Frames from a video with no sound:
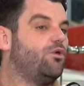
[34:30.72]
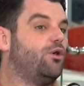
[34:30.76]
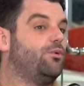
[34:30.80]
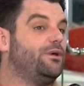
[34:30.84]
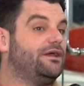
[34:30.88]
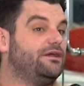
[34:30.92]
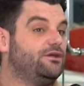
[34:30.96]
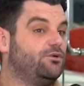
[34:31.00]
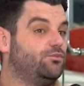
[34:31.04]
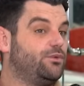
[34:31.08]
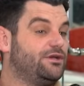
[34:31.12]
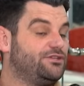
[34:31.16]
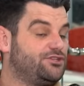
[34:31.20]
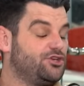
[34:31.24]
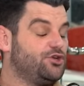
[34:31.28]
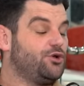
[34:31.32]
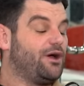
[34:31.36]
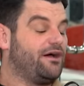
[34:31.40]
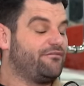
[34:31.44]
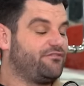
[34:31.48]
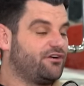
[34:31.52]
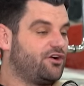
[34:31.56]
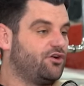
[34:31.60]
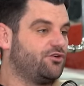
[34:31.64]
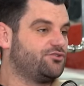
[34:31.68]
Well, we do
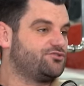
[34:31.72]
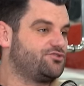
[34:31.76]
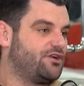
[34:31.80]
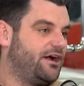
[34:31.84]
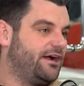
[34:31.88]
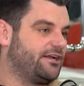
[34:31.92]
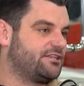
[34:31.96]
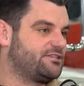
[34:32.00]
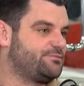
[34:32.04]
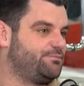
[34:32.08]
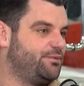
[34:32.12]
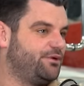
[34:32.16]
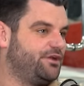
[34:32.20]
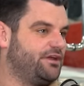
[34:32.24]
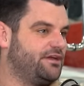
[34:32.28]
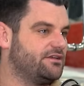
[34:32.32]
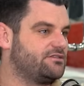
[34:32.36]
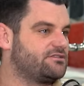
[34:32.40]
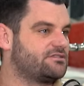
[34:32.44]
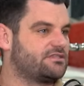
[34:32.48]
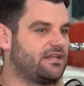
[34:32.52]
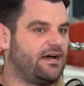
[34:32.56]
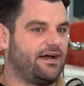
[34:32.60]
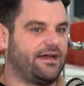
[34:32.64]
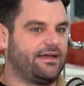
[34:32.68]
have a contract, but
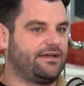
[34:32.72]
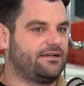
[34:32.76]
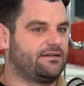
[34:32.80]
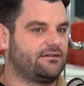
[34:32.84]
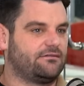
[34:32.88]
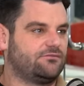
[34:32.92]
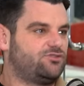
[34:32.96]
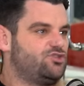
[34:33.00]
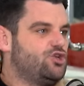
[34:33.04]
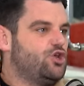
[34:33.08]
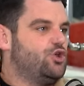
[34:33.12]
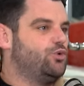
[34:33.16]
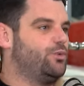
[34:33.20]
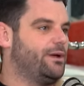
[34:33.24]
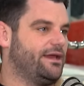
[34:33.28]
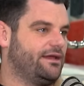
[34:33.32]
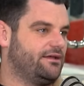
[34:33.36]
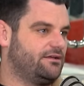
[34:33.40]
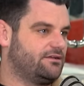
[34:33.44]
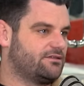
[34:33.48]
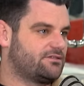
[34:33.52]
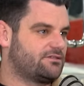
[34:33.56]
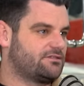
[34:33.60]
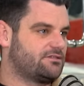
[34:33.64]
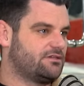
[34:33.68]
it's like 2
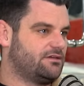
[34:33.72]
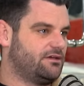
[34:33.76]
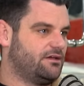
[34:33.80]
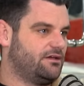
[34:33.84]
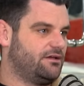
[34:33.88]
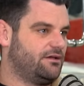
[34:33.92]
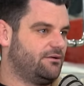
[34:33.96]
weeks.